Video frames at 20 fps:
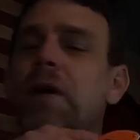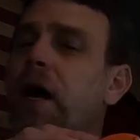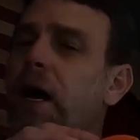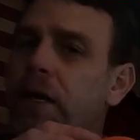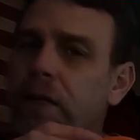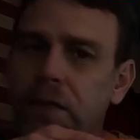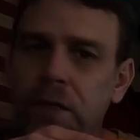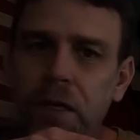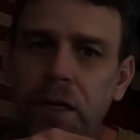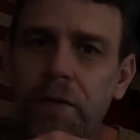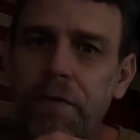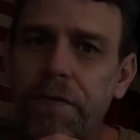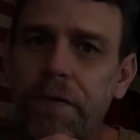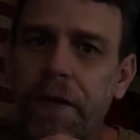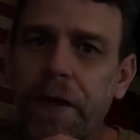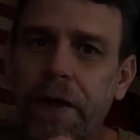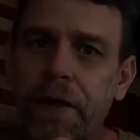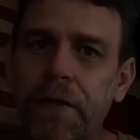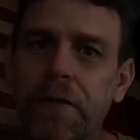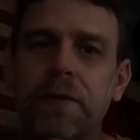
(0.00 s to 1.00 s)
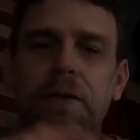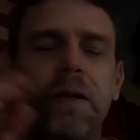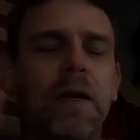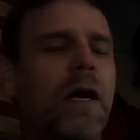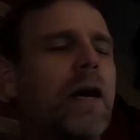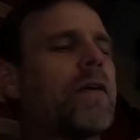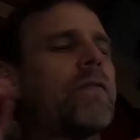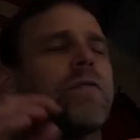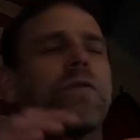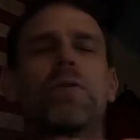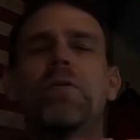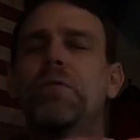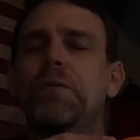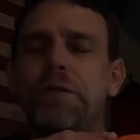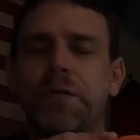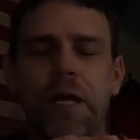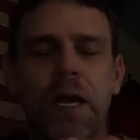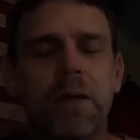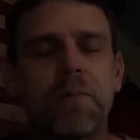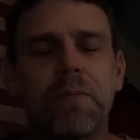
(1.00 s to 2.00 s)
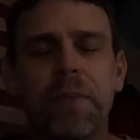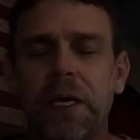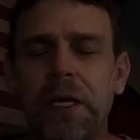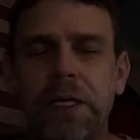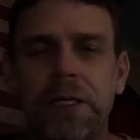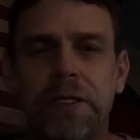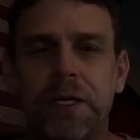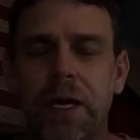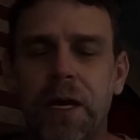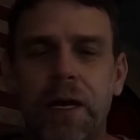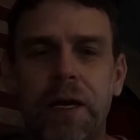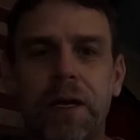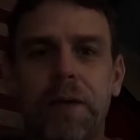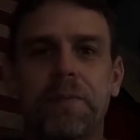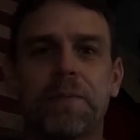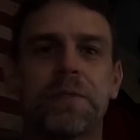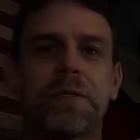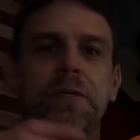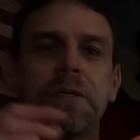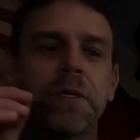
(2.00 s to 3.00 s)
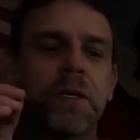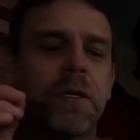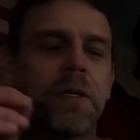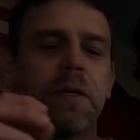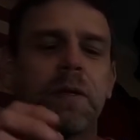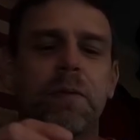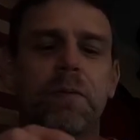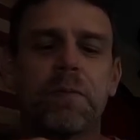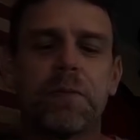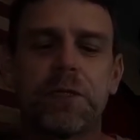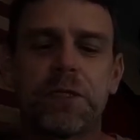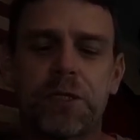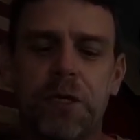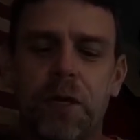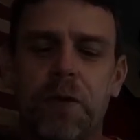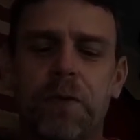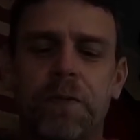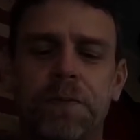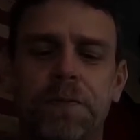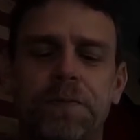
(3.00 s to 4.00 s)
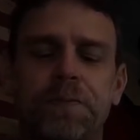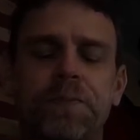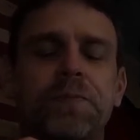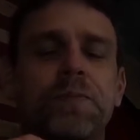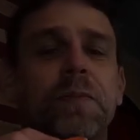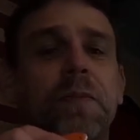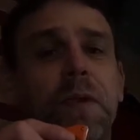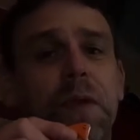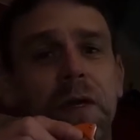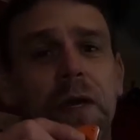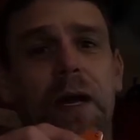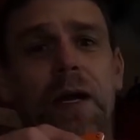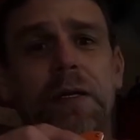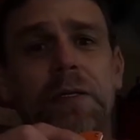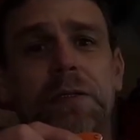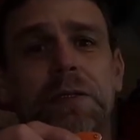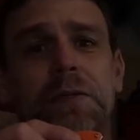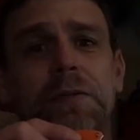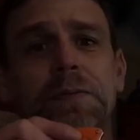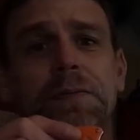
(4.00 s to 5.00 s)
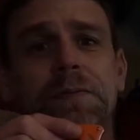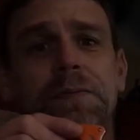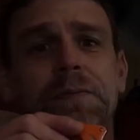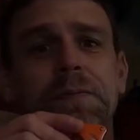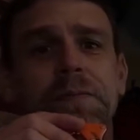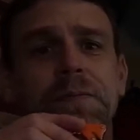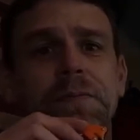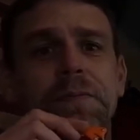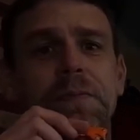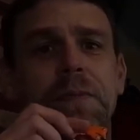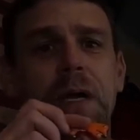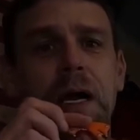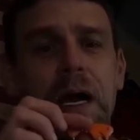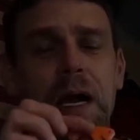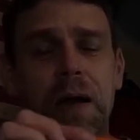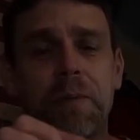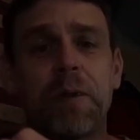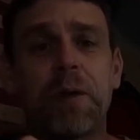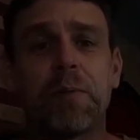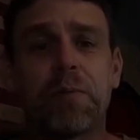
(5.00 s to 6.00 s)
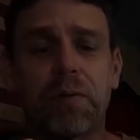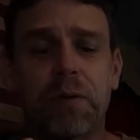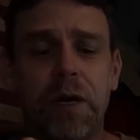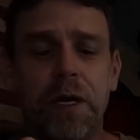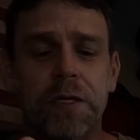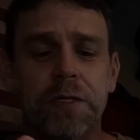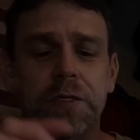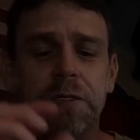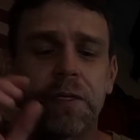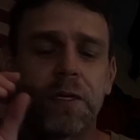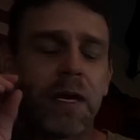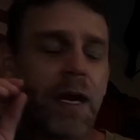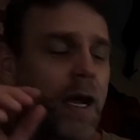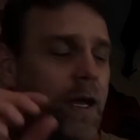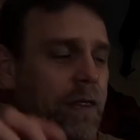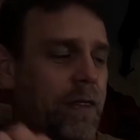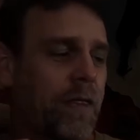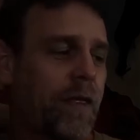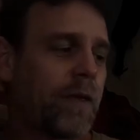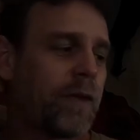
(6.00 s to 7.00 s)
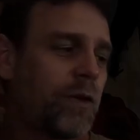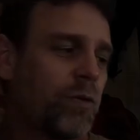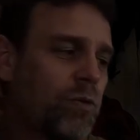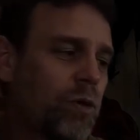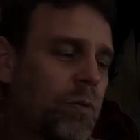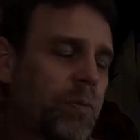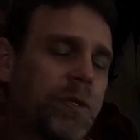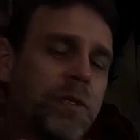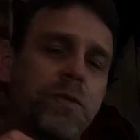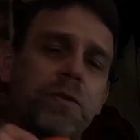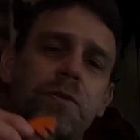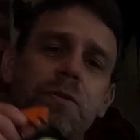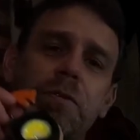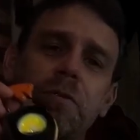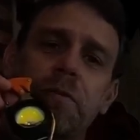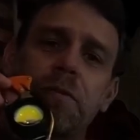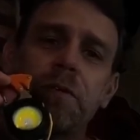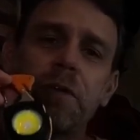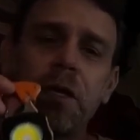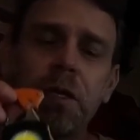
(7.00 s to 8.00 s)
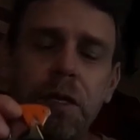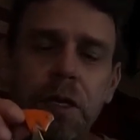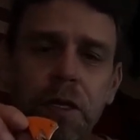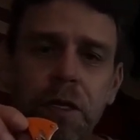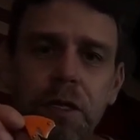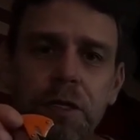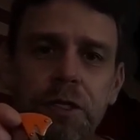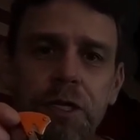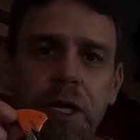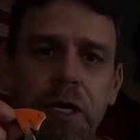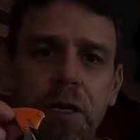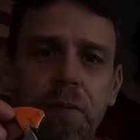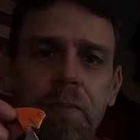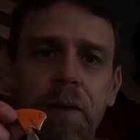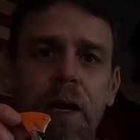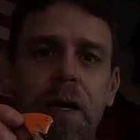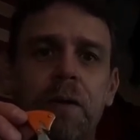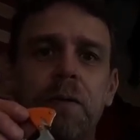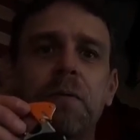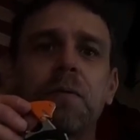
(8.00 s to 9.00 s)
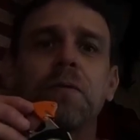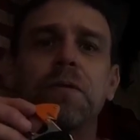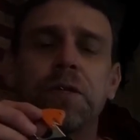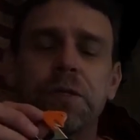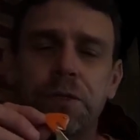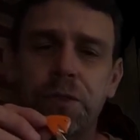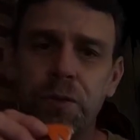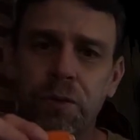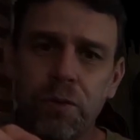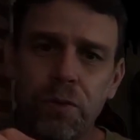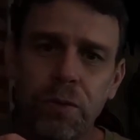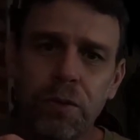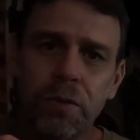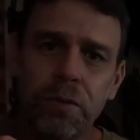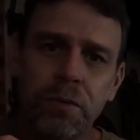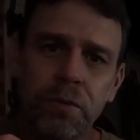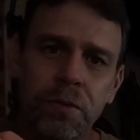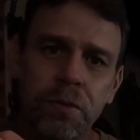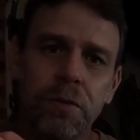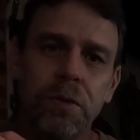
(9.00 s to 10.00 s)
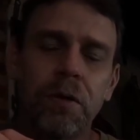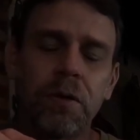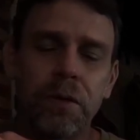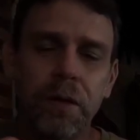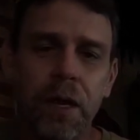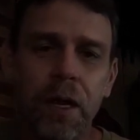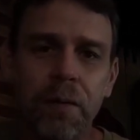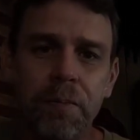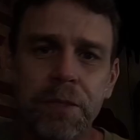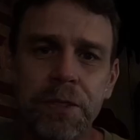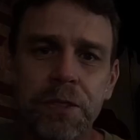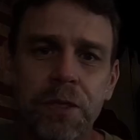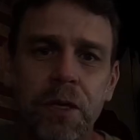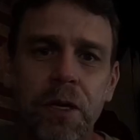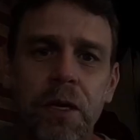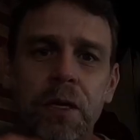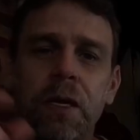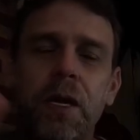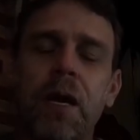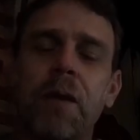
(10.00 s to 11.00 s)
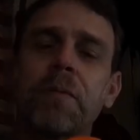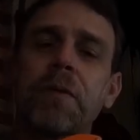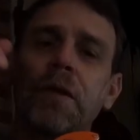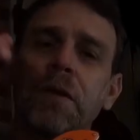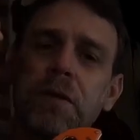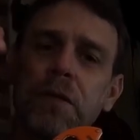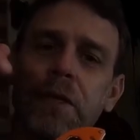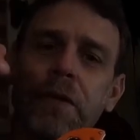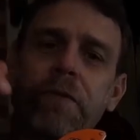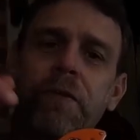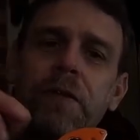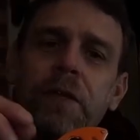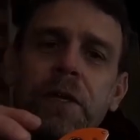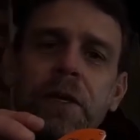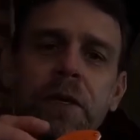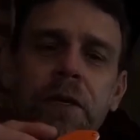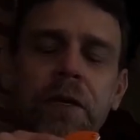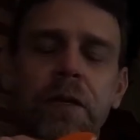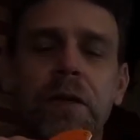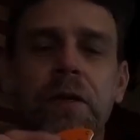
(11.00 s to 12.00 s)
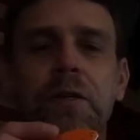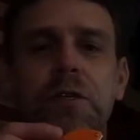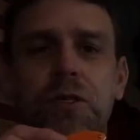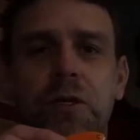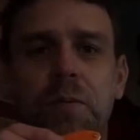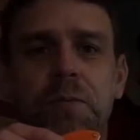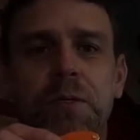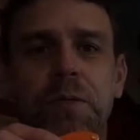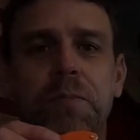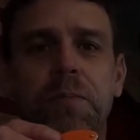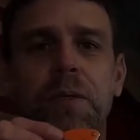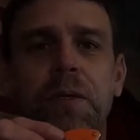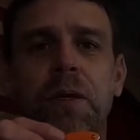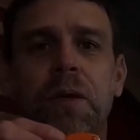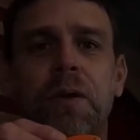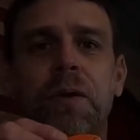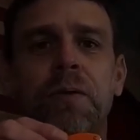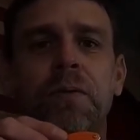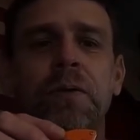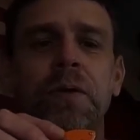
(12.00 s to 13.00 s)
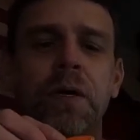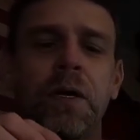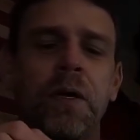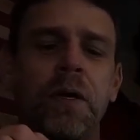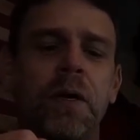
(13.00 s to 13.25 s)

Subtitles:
I love that. I've used that many times. So, guys, I'm impressed. I think you will be too. You need to check them out. Letour on Amazon. I'm going to leave a link in the description below.